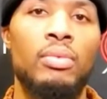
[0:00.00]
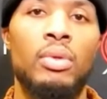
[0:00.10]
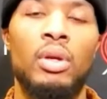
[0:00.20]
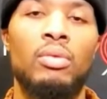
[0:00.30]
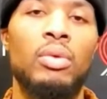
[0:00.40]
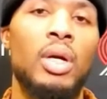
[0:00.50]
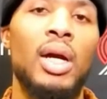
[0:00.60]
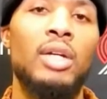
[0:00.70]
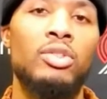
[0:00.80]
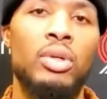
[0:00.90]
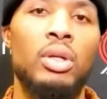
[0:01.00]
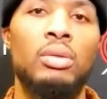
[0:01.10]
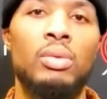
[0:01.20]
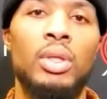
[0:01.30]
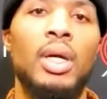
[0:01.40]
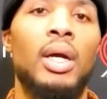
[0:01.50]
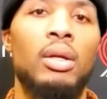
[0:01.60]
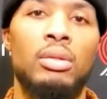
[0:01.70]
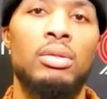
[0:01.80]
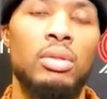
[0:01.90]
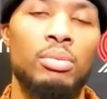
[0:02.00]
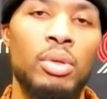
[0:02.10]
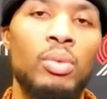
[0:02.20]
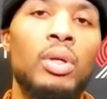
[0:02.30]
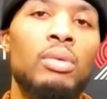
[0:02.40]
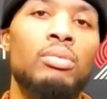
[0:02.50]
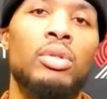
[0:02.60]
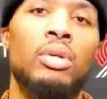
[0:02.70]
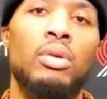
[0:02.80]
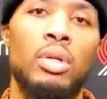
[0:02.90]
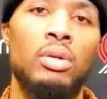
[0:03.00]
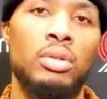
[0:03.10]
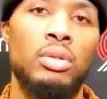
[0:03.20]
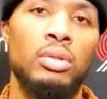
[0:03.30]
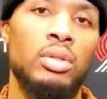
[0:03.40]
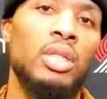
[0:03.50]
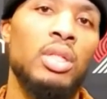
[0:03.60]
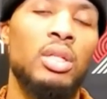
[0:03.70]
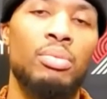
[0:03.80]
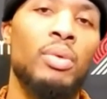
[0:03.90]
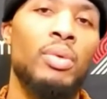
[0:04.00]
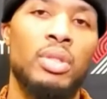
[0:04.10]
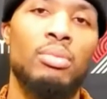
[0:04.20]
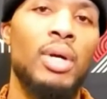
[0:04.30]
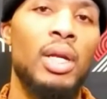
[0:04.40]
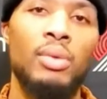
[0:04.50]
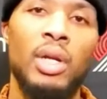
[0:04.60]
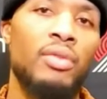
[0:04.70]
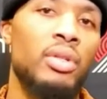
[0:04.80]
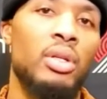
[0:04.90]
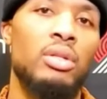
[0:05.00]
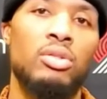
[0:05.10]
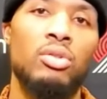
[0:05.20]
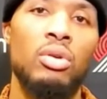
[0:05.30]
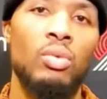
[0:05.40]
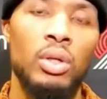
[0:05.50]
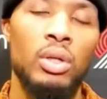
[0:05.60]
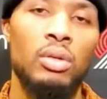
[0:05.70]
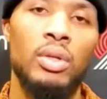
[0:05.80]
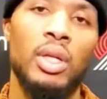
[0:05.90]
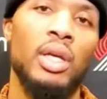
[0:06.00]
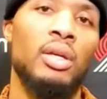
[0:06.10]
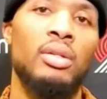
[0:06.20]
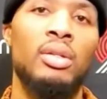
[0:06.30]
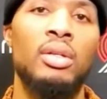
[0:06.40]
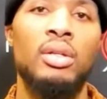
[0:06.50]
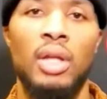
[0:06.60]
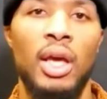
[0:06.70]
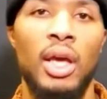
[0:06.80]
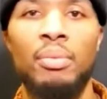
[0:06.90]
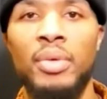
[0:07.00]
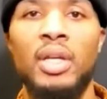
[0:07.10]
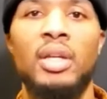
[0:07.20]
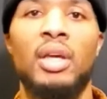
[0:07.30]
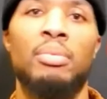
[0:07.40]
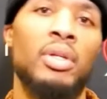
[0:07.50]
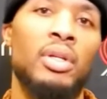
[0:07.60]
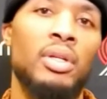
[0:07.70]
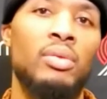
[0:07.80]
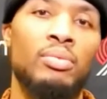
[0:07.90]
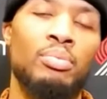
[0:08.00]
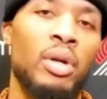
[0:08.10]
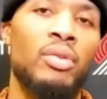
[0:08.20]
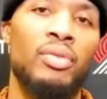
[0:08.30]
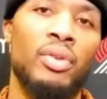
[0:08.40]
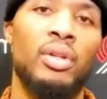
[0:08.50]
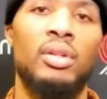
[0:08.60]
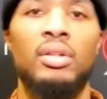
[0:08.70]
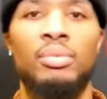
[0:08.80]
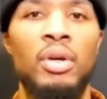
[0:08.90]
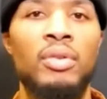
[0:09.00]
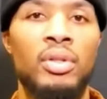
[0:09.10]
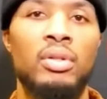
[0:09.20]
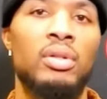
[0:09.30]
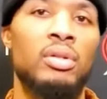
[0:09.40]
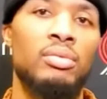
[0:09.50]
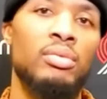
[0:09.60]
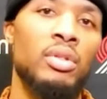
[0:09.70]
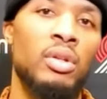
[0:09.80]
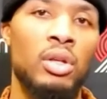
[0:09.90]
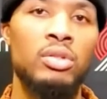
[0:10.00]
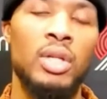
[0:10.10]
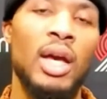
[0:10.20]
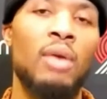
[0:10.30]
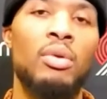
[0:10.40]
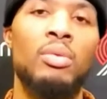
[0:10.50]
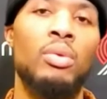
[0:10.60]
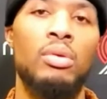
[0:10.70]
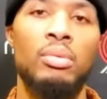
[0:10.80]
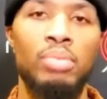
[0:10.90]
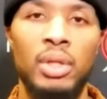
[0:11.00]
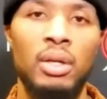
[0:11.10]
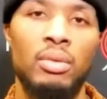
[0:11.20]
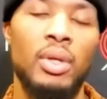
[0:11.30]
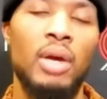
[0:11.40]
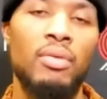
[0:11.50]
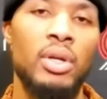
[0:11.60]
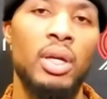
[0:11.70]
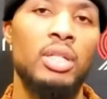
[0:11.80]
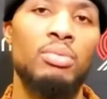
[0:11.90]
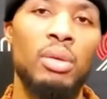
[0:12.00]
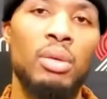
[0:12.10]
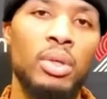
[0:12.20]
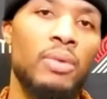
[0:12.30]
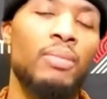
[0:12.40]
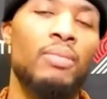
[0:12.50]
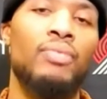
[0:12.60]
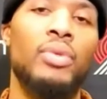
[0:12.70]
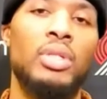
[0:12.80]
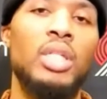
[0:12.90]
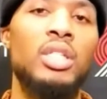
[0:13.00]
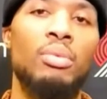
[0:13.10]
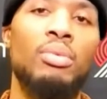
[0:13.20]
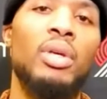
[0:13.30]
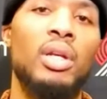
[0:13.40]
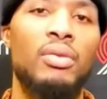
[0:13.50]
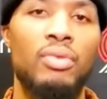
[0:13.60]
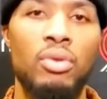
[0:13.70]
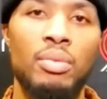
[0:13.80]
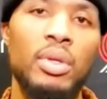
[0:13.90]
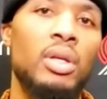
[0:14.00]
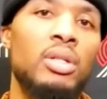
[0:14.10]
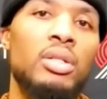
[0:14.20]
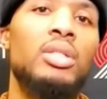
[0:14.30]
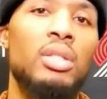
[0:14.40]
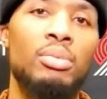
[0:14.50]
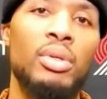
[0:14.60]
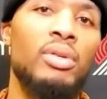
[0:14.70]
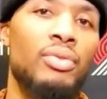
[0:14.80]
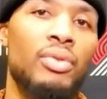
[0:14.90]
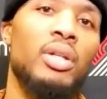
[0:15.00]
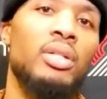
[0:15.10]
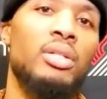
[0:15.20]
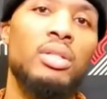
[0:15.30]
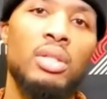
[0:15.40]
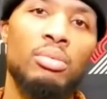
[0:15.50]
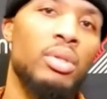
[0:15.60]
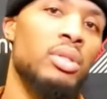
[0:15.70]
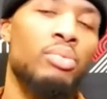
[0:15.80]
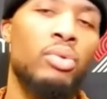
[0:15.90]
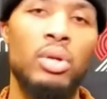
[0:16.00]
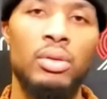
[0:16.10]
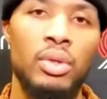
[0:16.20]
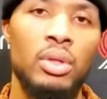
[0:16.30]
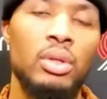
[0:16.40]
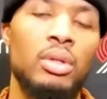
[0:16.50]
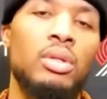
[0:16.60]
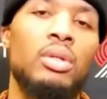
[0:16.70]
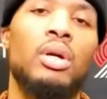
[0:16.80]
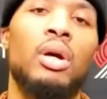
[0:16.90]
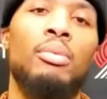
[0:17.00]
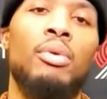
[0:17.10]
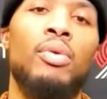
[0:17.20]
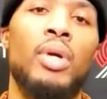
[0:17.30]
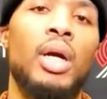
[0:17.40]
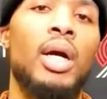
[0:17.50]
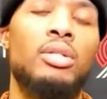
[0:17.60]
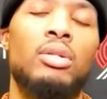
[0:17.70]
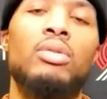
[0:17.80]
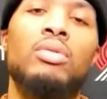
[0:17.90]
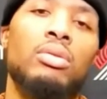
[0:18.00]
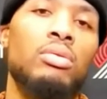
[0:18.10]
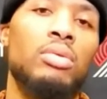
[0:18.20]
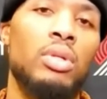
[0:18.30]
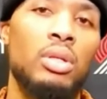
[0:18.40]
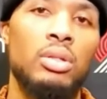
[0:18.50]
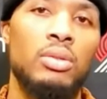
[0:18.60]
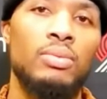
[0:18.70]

if one guy is struggling, we got to be with him, you know, and it's easy to be with somebody when everything's going well and they're happy and they're playing perfect, or close to how we want them to play or whatever the case may be. It's easy to be there for them. It's easy to be a friend. It's easy to be supportive. But when guys are going through things,